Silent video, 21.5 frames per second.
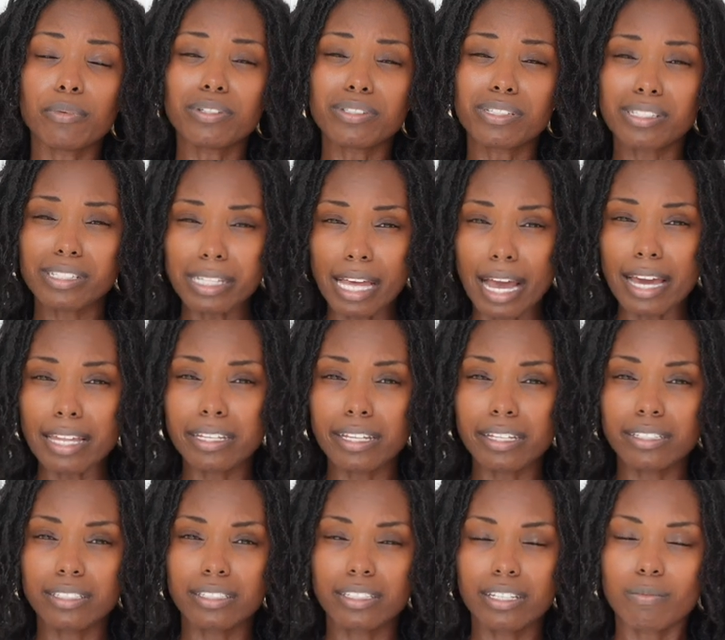more
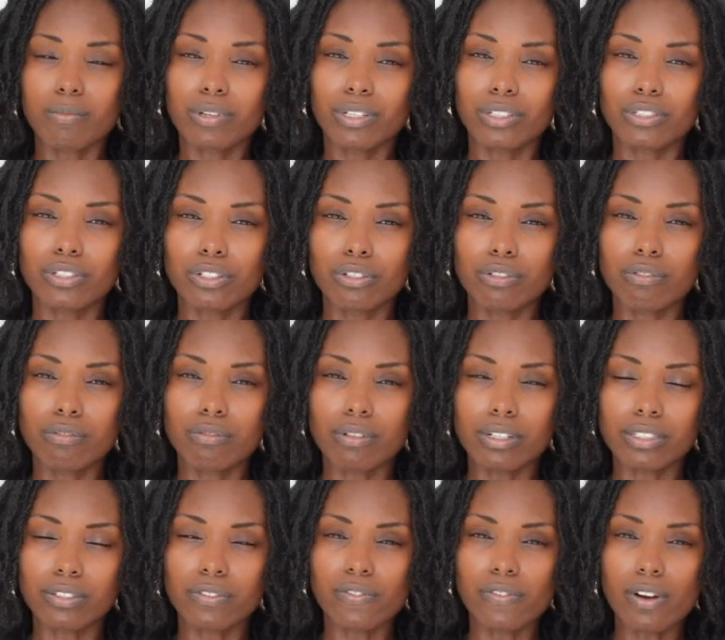silence than we
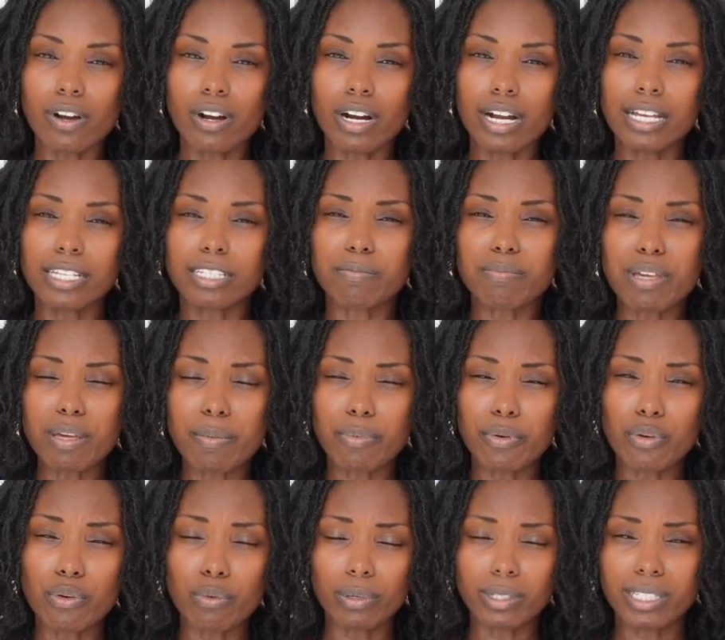do as far as
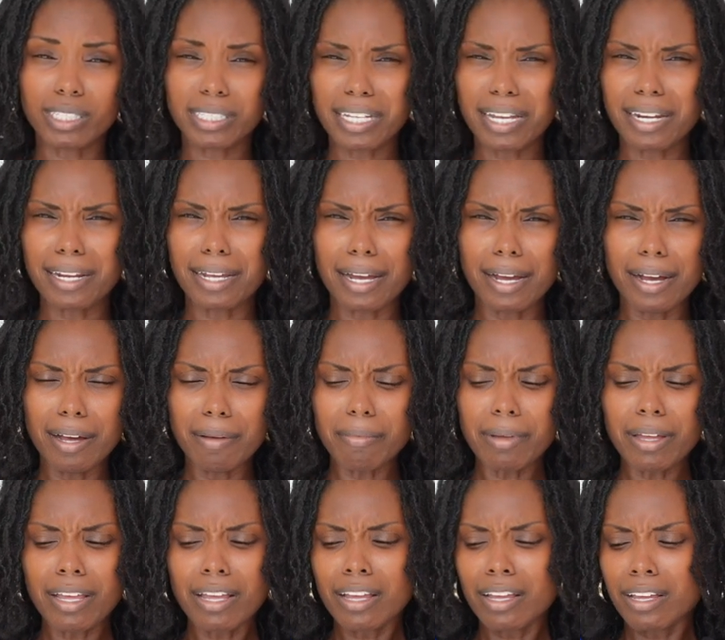people who are standing
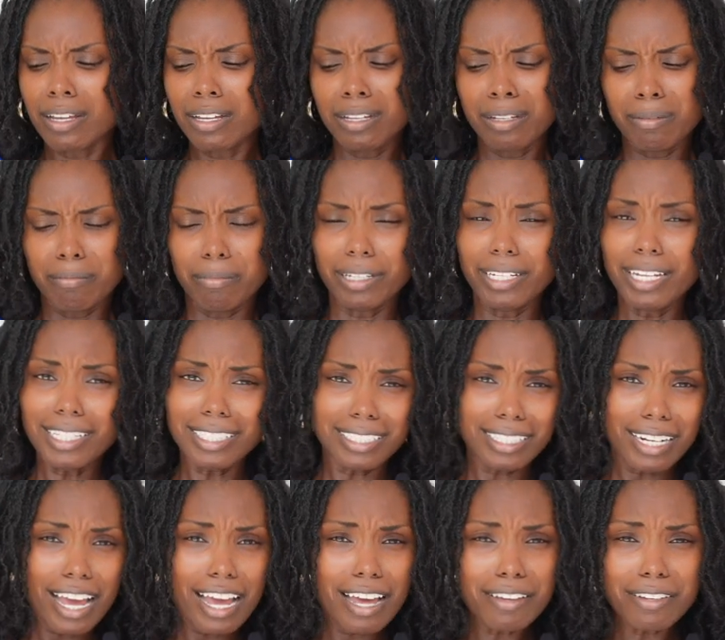up. But
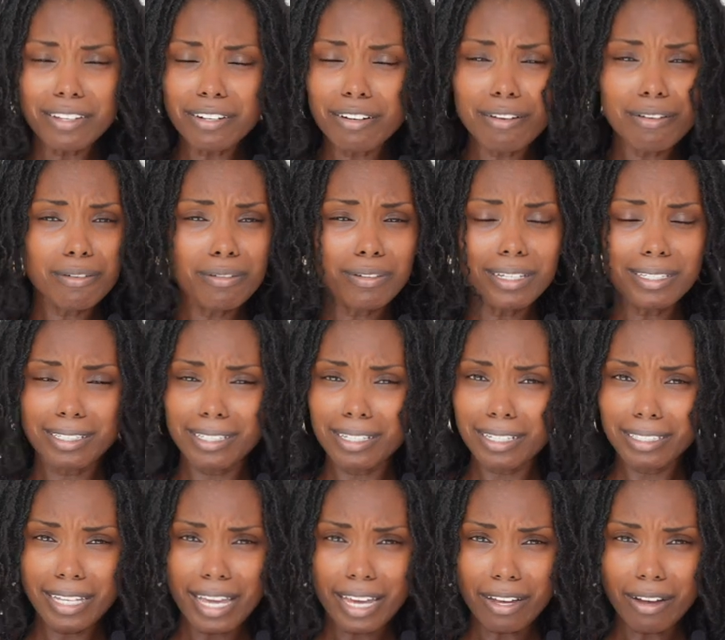let's not, you know, let's
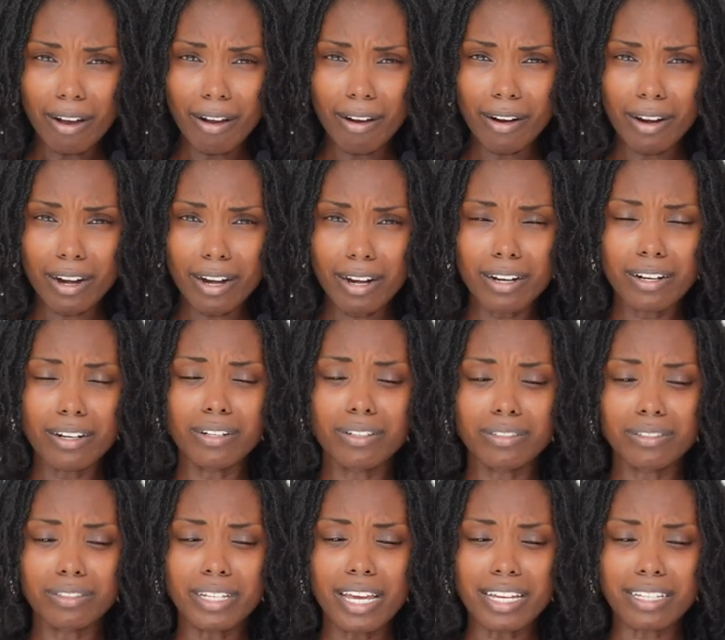not take
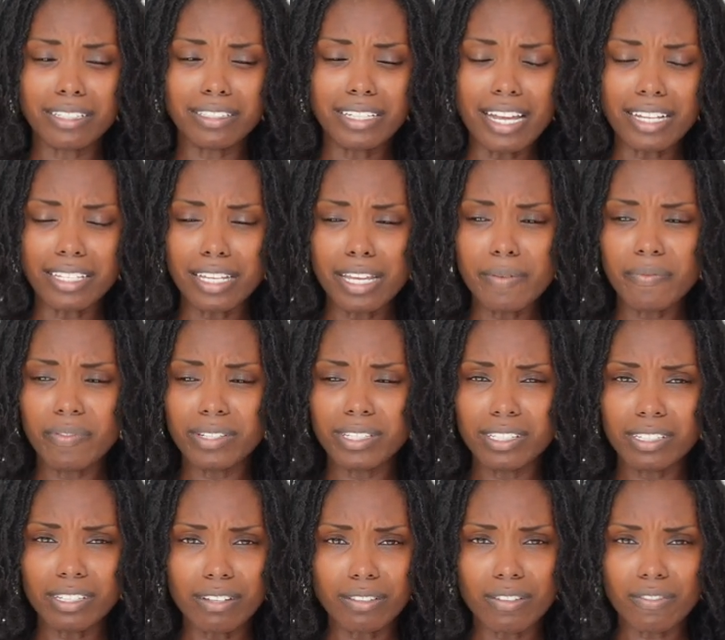our take take the
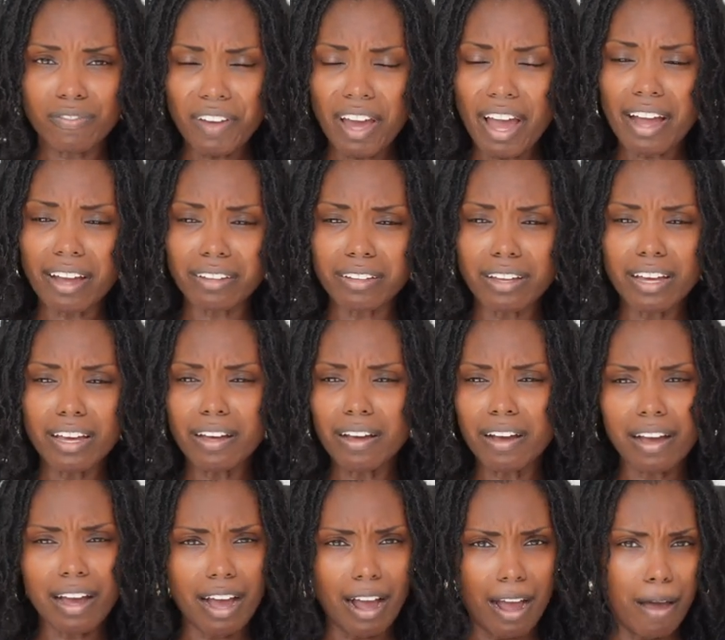emphasis off the fact.
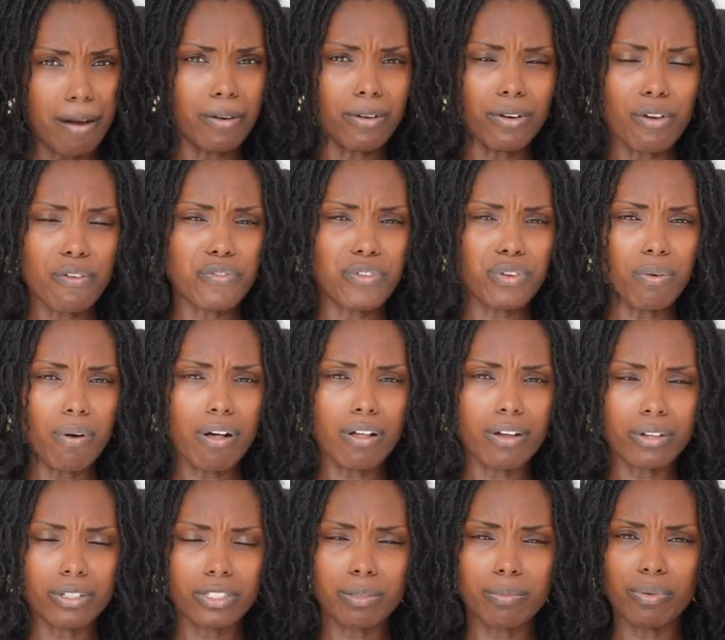I don't know if you all
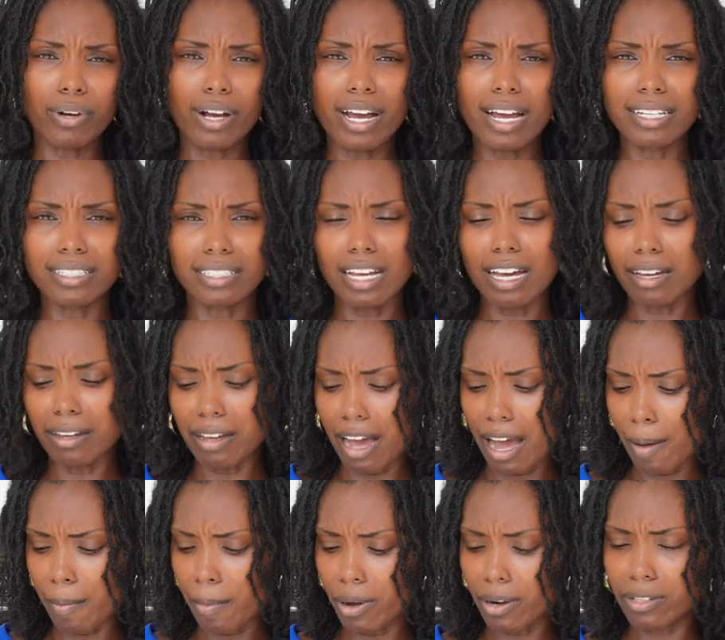are surprised. I,
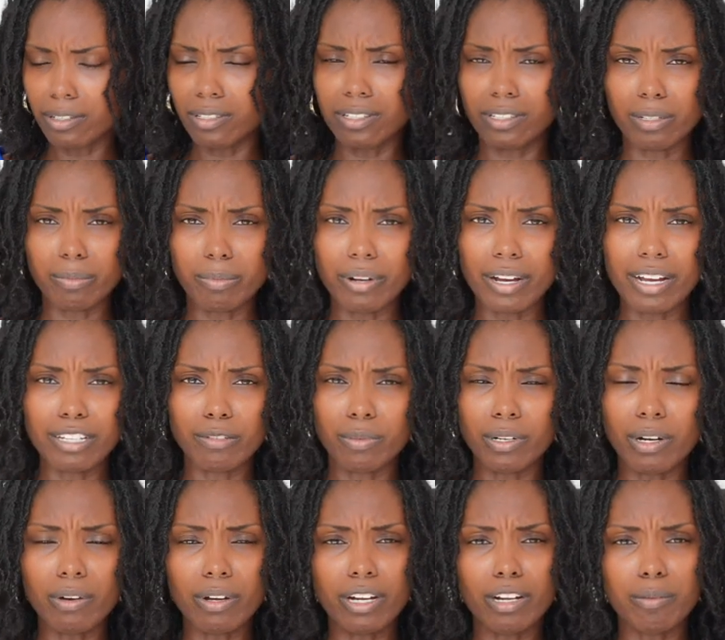I'm honestly surprised
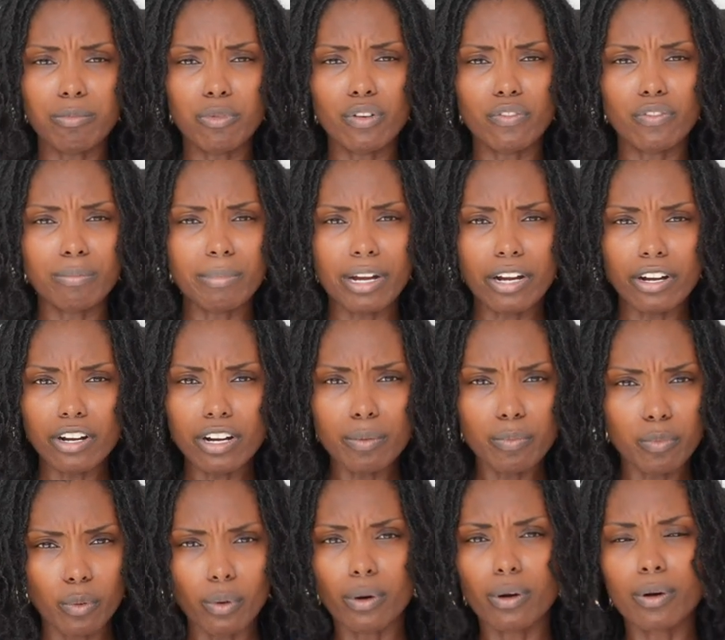we don't hear more from the
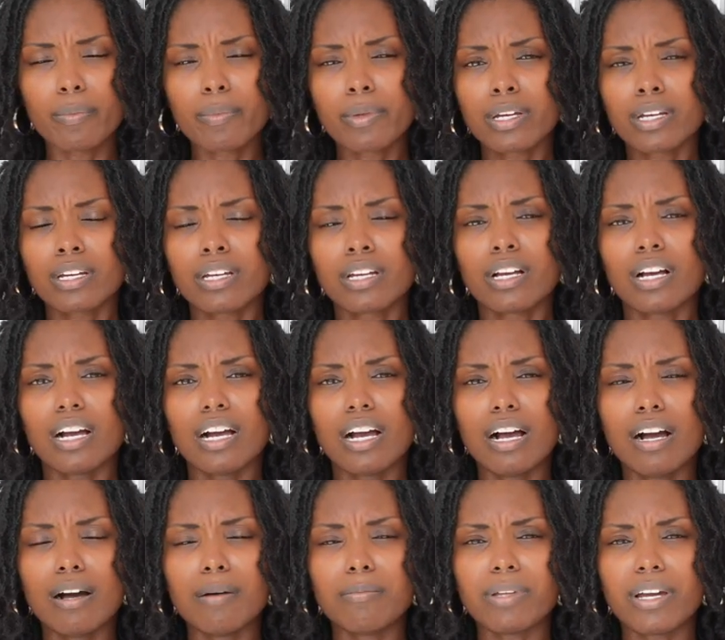Arab world
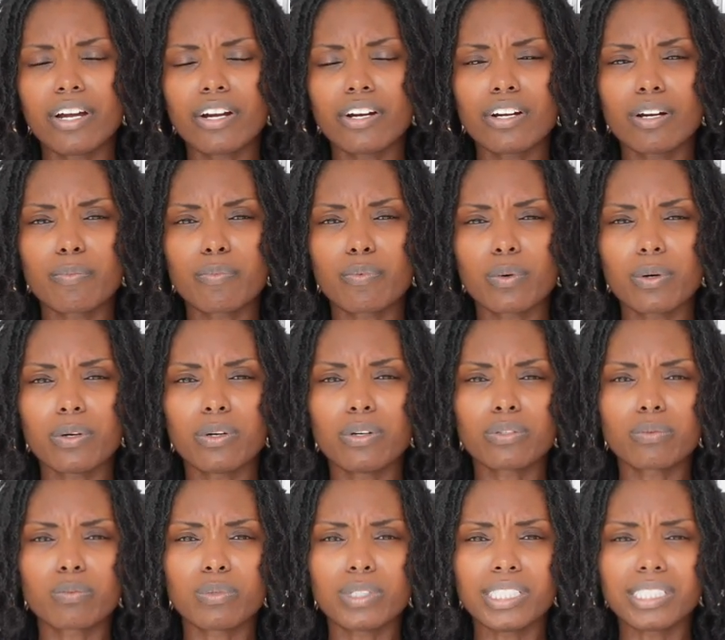um, the Arab
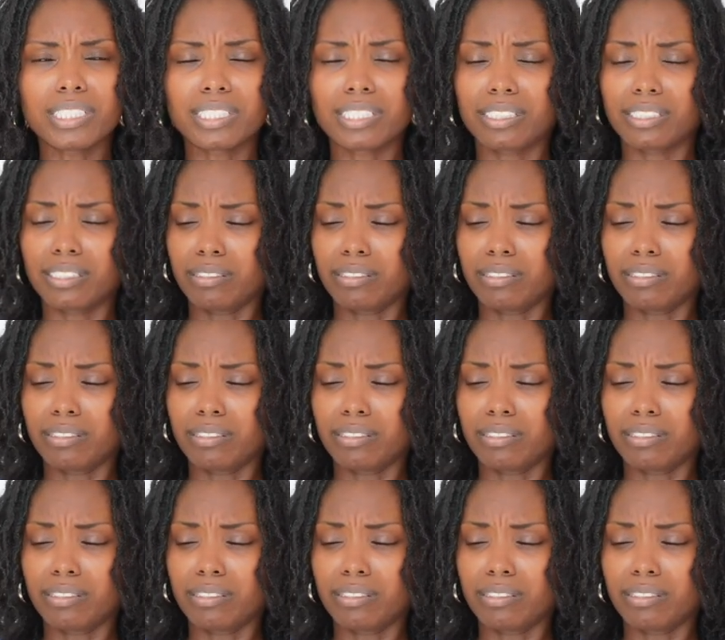world, which